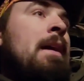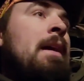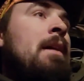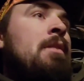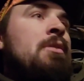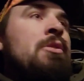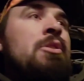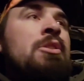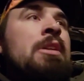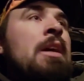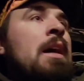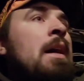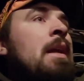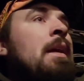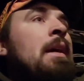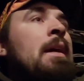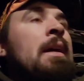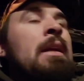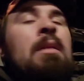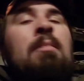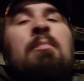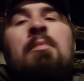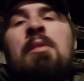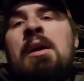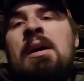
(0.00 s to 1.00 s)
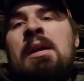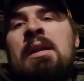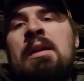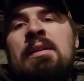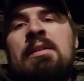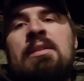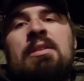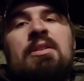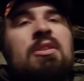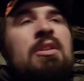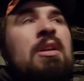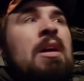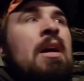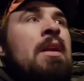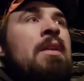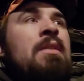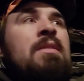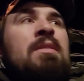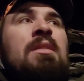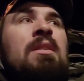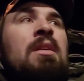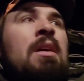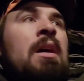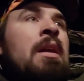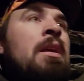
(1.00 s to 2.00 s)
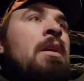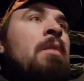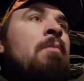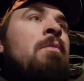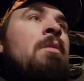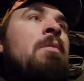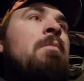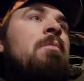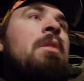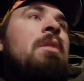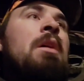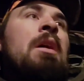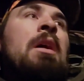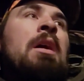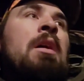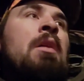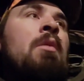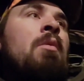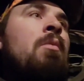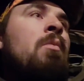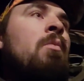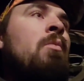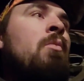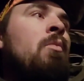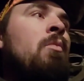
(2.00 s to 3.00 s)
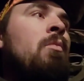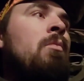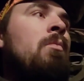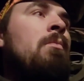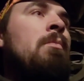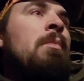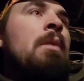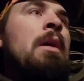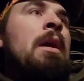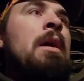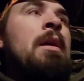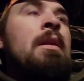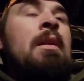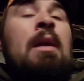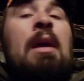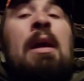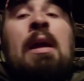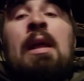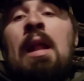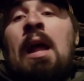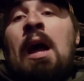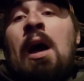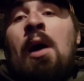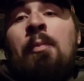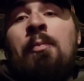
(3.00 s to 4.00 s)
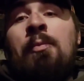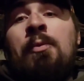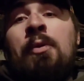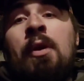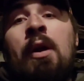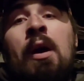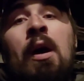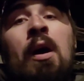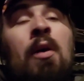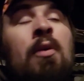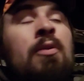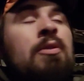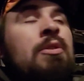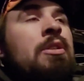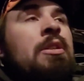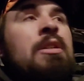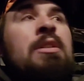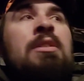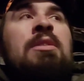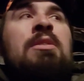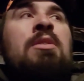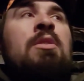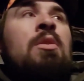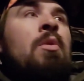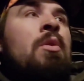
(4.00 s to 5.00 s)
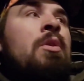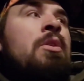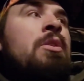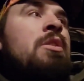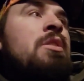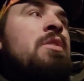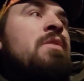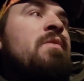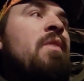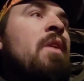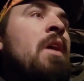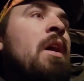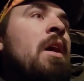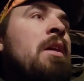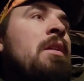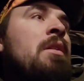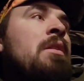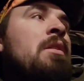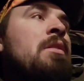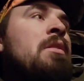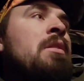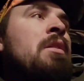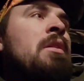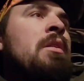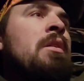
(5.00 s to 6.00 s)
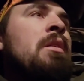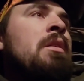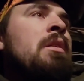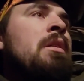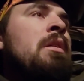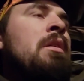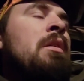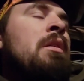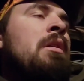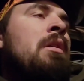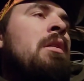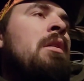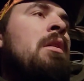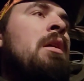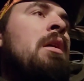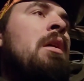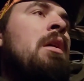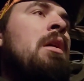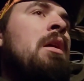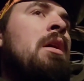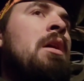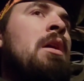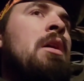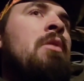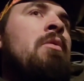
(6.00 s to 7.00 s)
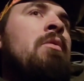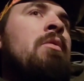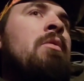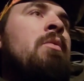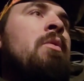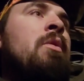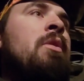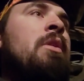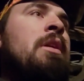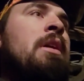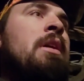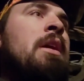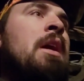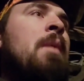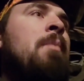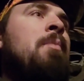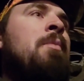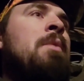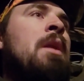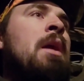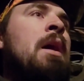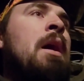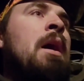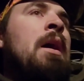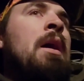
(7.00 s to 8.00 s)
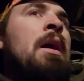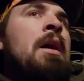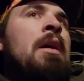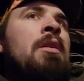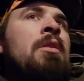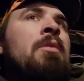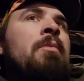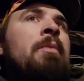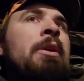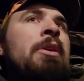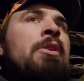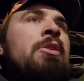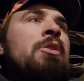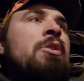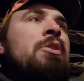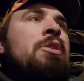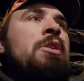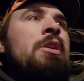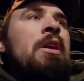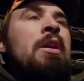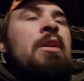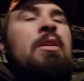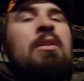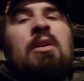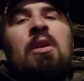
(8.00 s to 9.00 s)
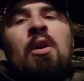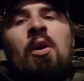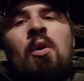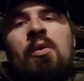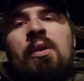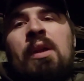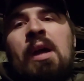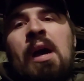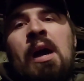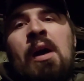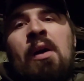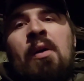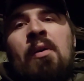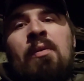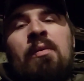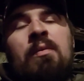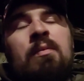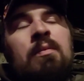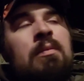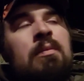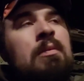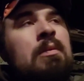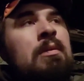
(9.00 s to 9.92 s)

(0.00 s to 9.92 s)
shot of antibiotics, a shot of selenium, it helped her out. She's doing just fine, and we really kept an eye on her, make sure she didn't go down